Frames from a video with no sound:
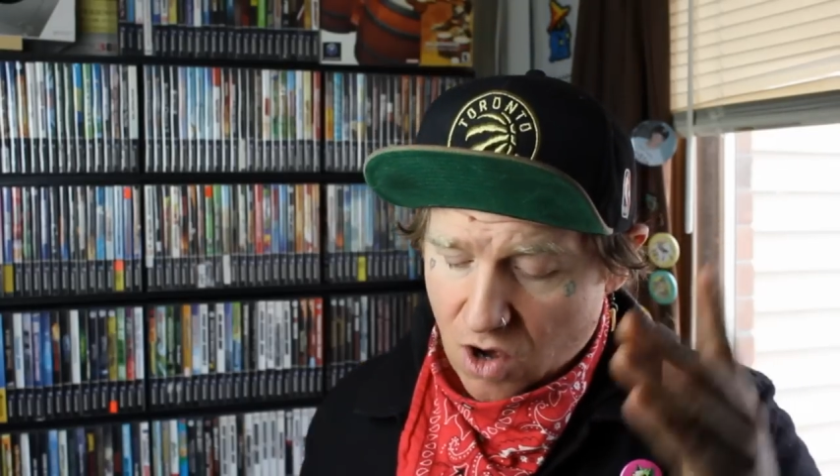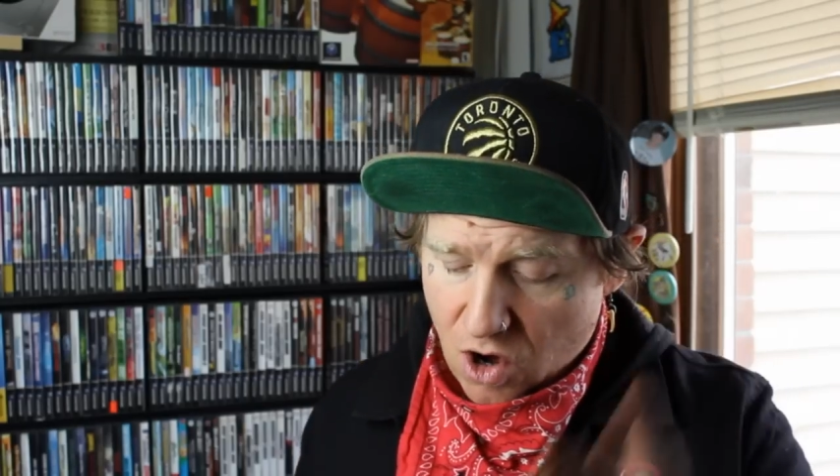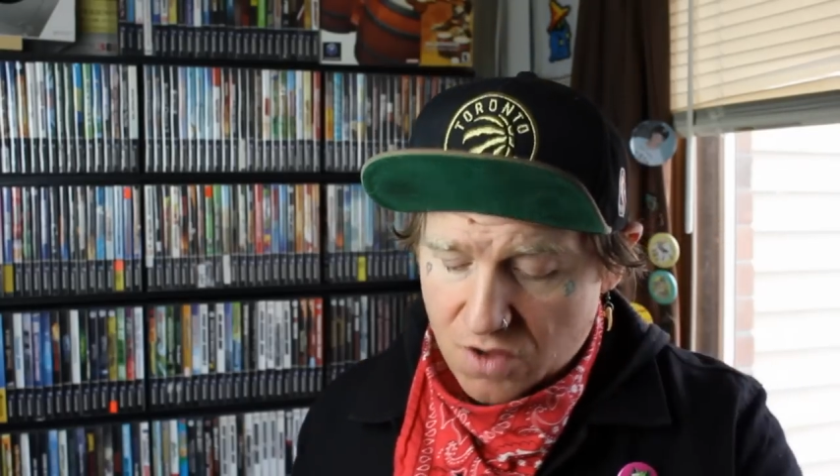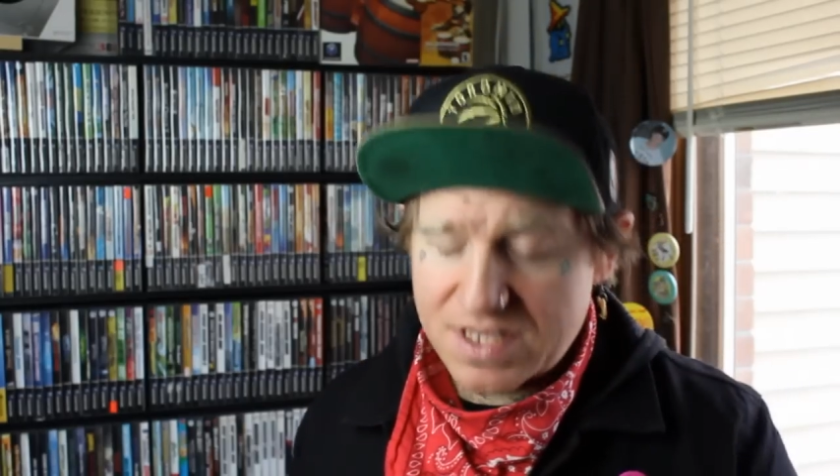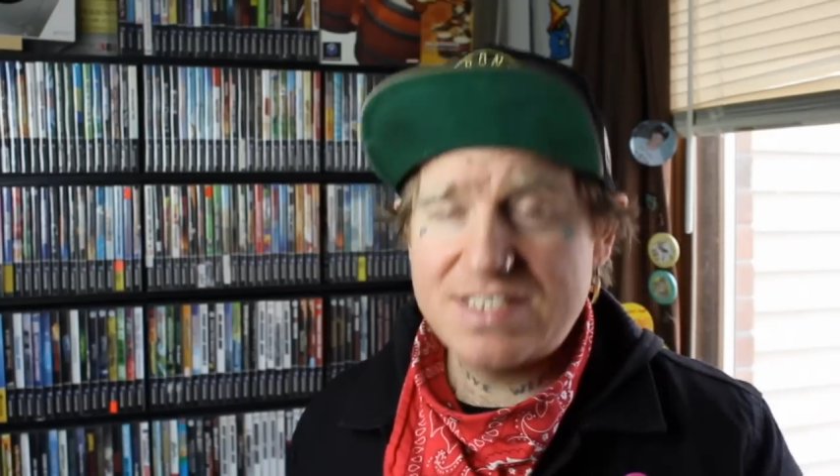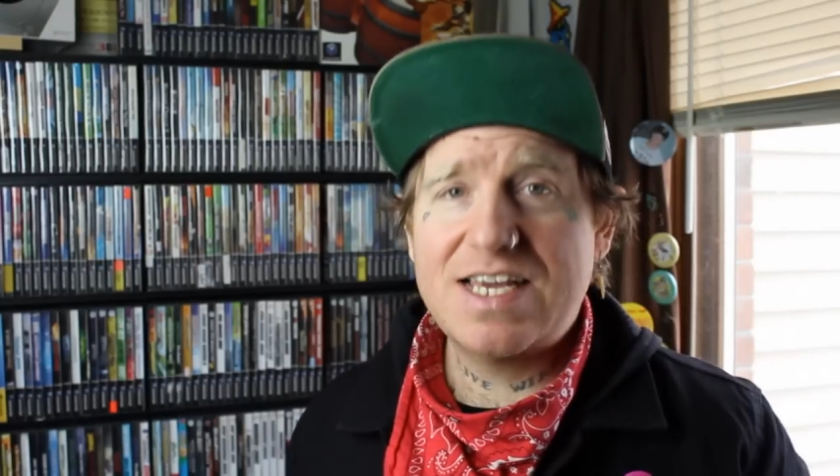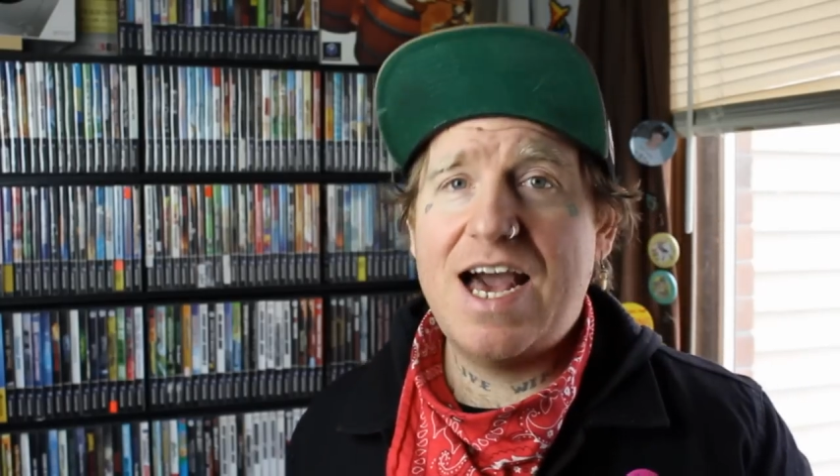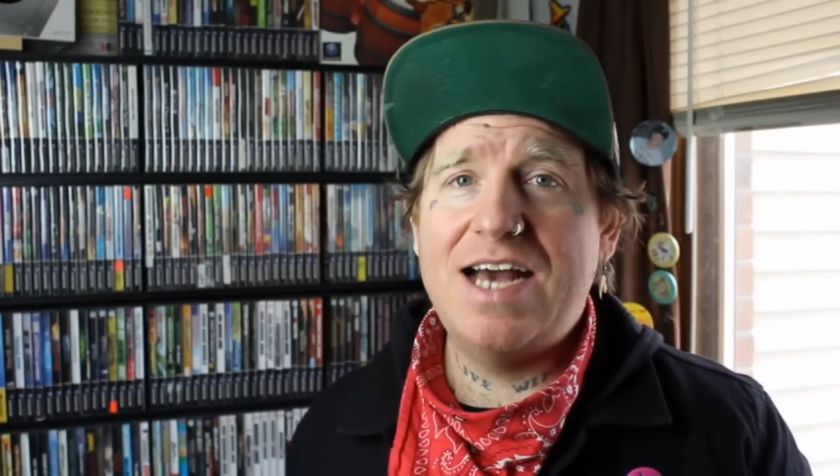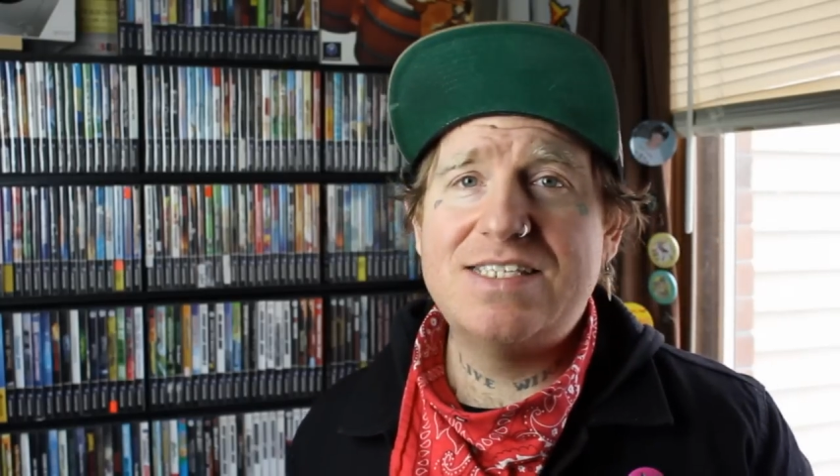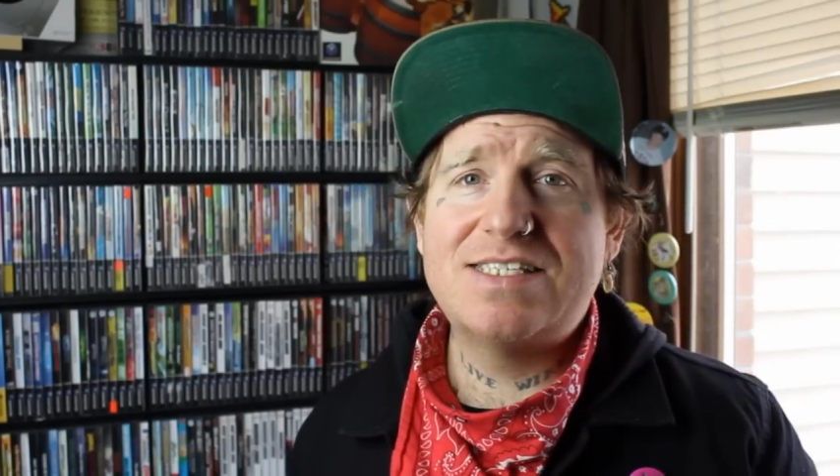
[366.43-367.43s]
All these
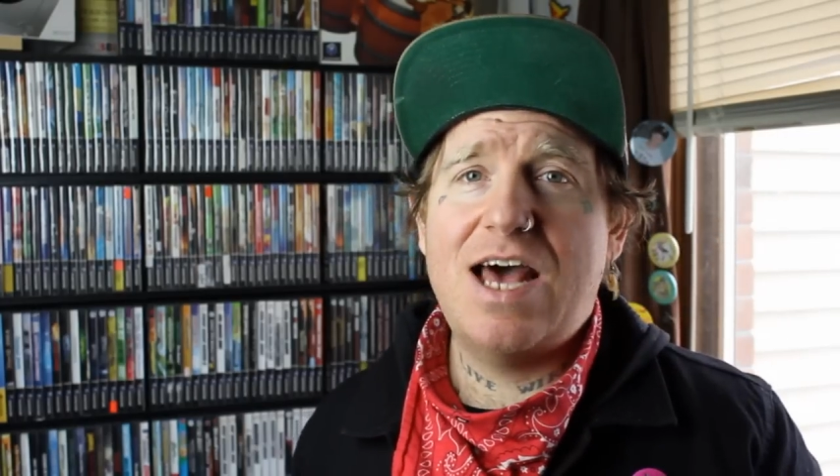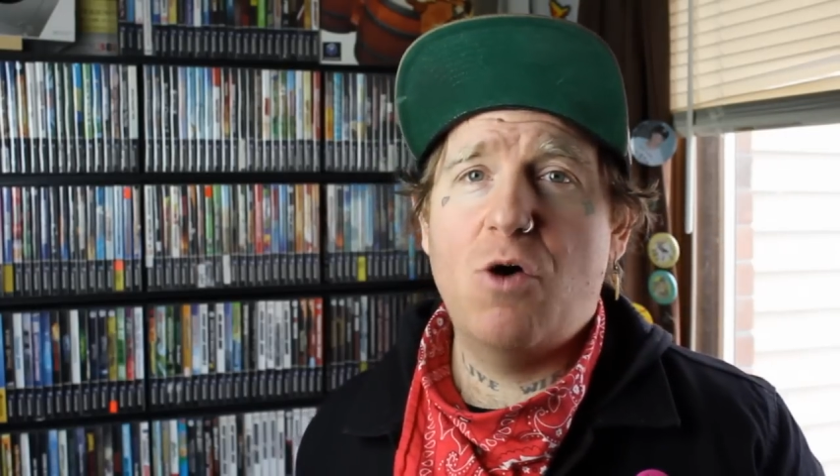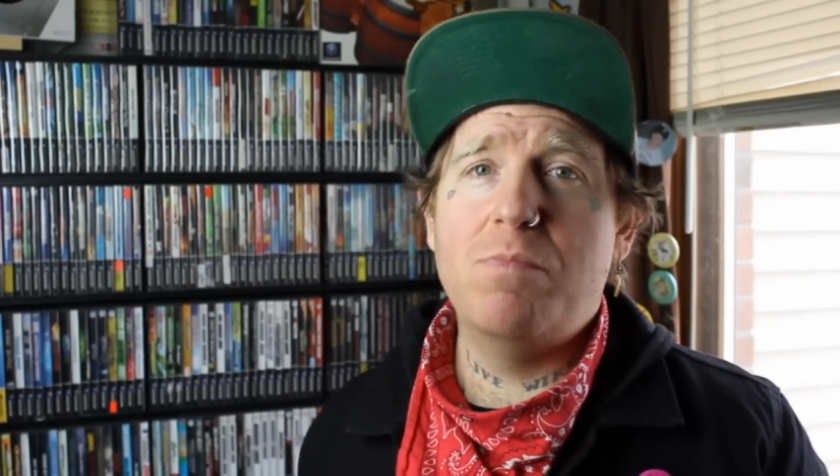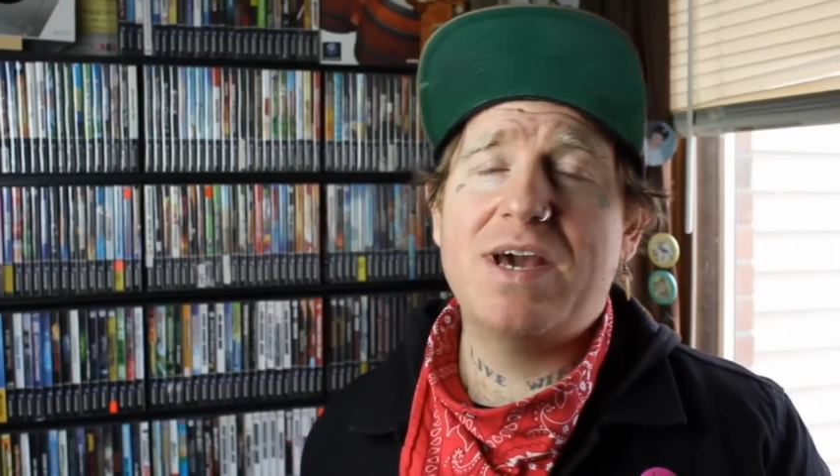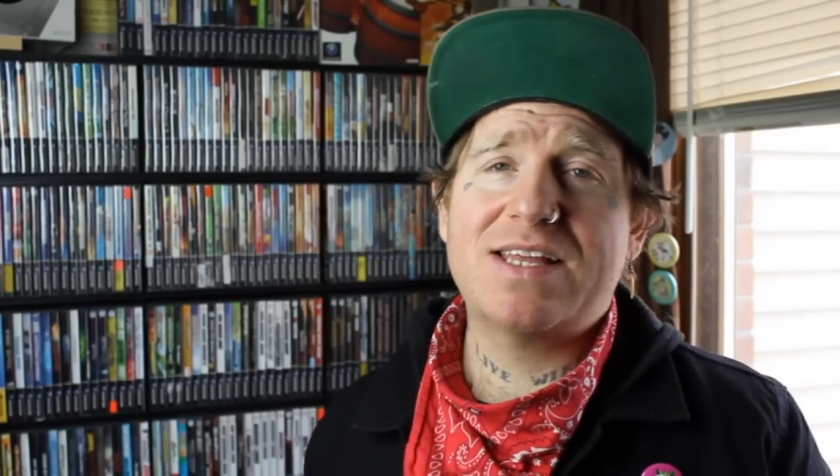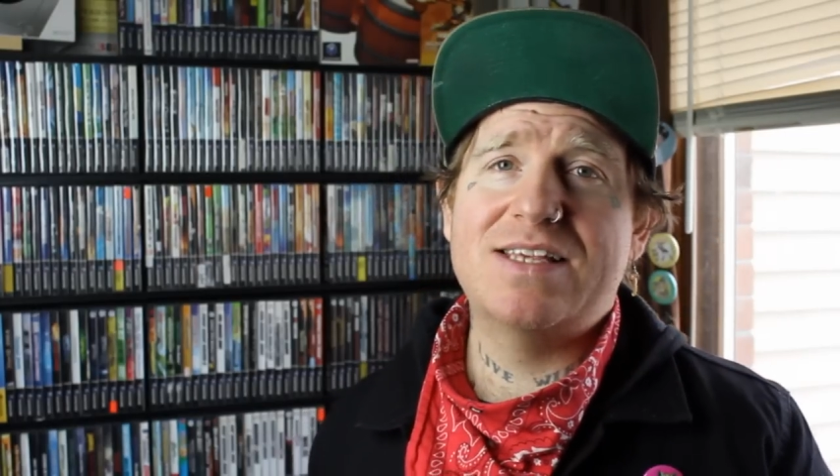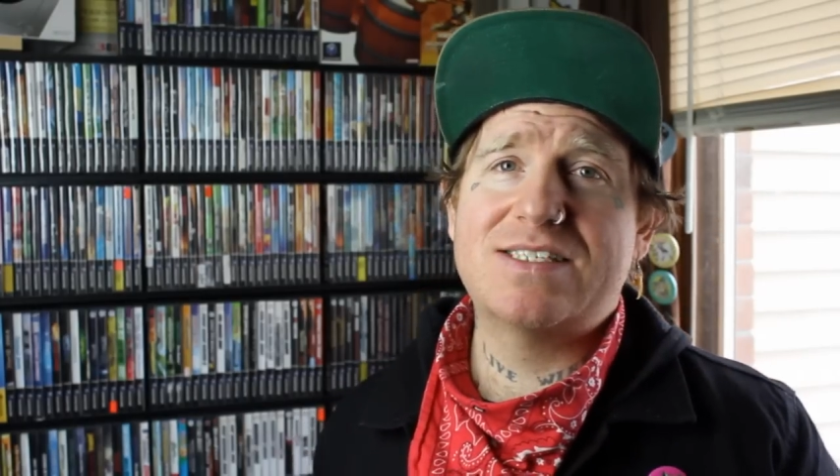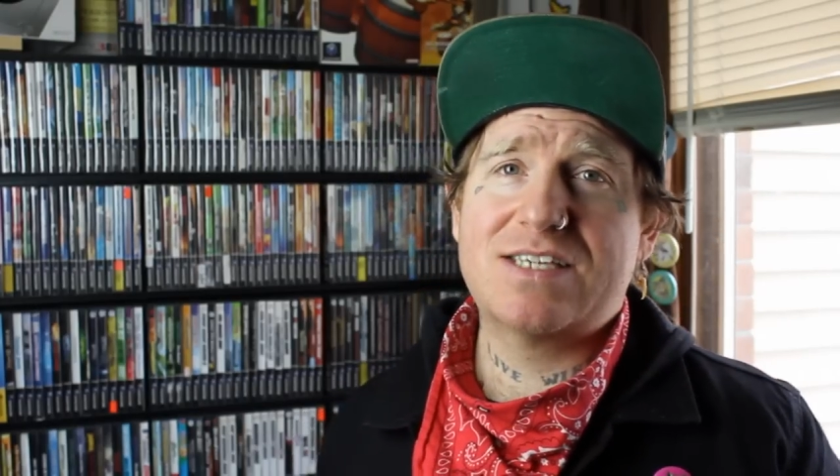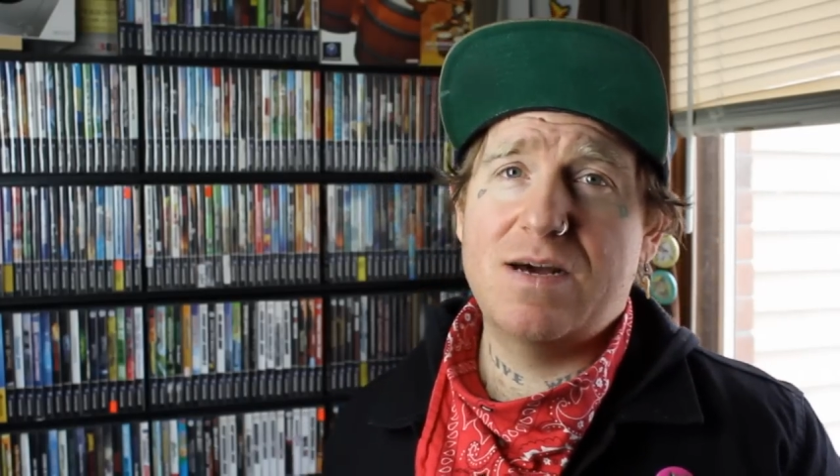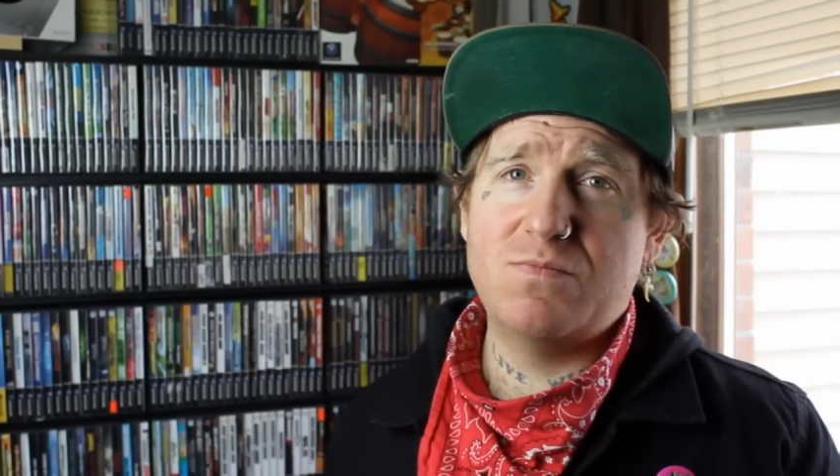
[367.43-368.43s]
guys helped make
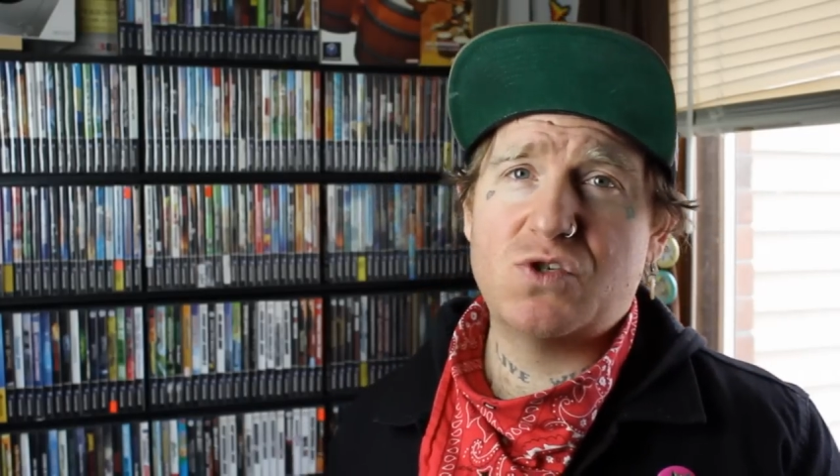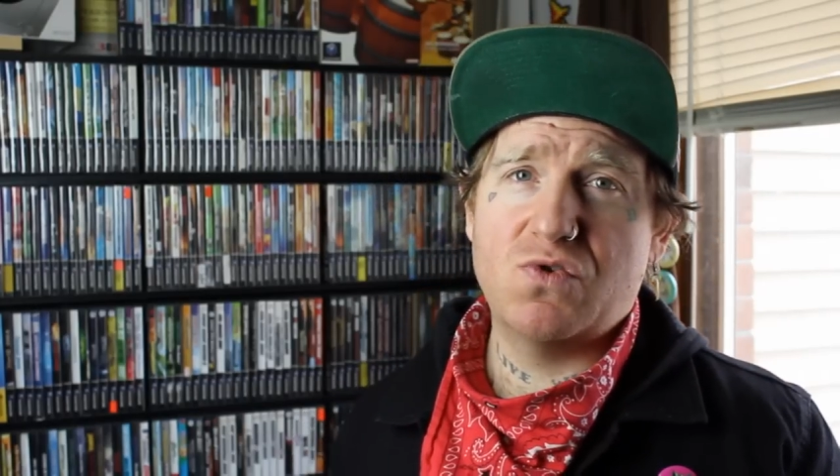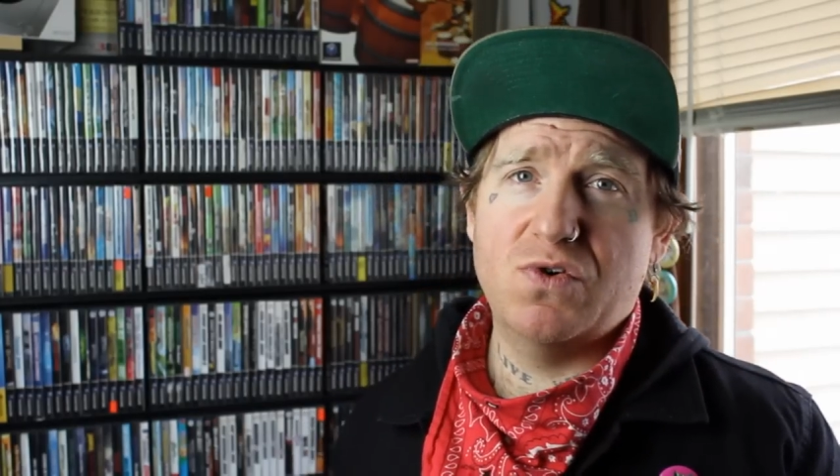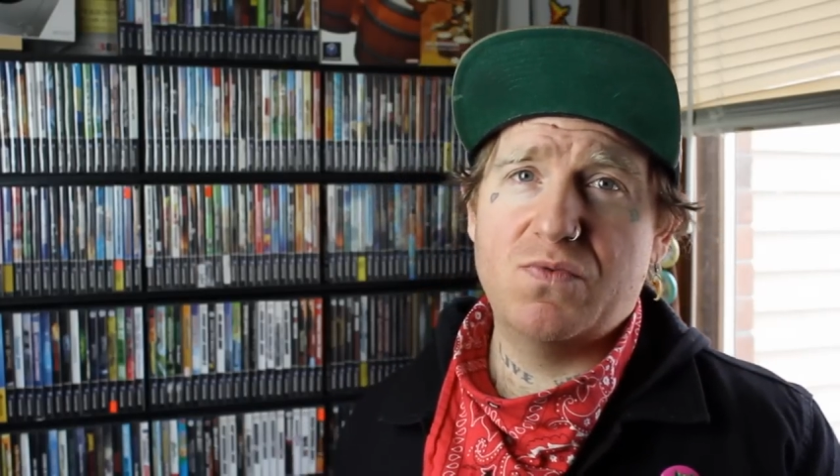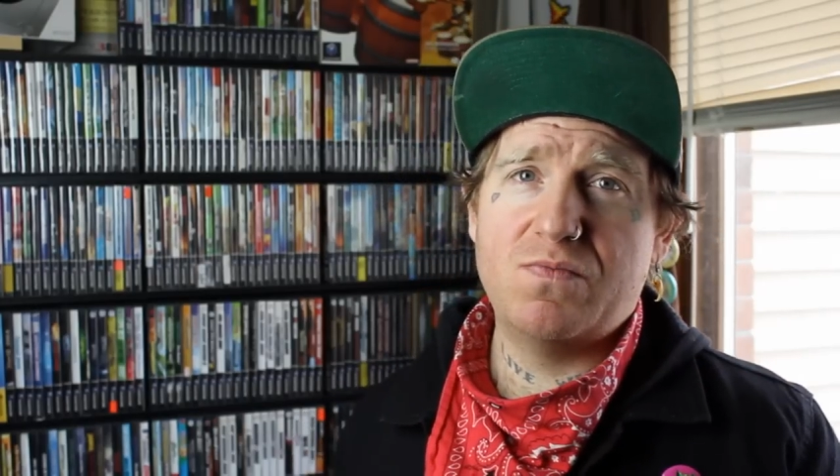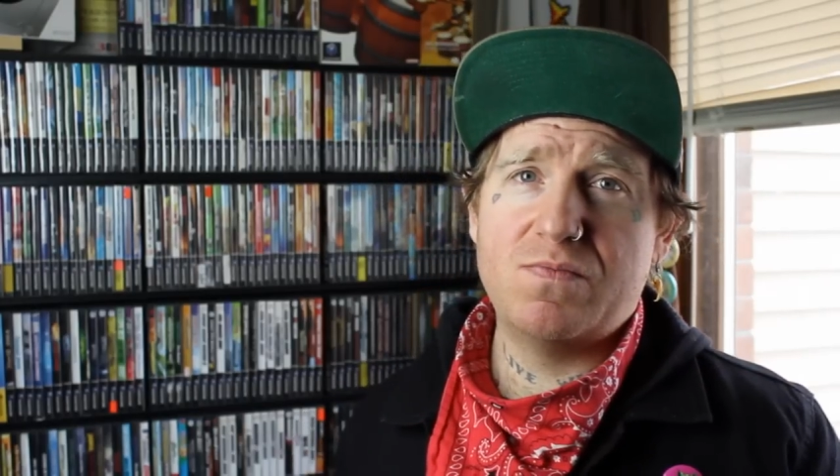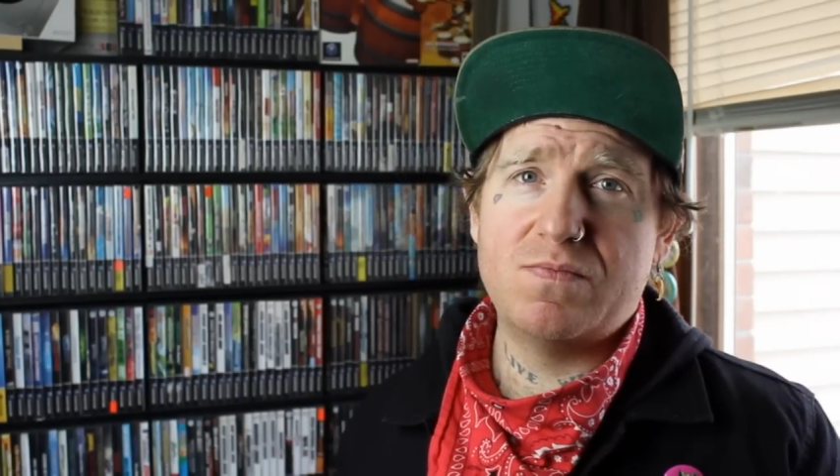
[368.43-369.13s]
this come true.